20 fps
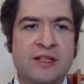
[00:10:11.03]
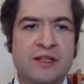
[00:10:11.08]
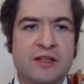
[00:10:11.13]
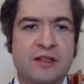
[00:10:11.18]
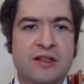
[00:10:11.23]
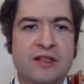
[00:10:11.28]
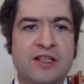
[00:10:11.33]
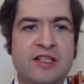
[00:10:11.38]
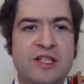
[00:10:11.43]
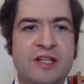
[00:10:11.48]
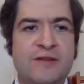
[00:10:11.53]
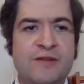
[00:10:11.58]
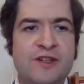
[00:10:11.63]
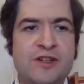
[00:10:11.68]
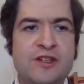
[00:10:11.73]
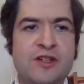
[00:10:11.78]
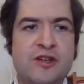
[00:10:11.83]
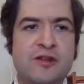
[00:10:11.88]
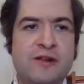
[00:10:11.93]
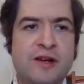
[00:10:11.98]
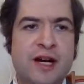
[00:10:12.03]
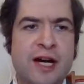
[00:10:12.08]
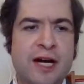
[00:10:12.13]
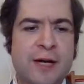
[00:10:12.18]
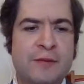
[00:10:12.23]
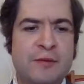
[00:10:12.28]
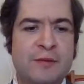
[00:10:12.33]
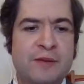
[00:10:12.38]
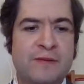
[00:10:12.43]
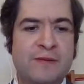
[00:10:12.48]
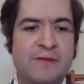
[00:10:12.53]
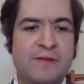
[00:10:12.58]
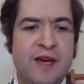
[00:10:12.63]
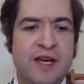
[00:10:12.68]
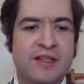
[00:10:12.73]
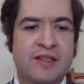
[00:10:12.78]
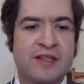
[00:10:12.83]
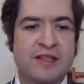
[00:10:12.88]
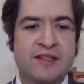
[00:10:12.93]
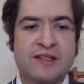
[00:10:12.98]
including Jennifer Jo Cobb, will be
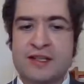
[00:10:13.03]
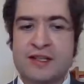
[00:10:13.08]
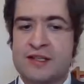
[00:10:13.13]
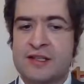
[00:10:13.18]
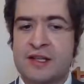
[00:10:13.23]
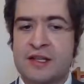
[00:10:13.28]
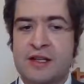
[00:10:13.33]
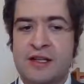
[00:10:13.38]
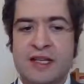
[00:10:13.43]
facing since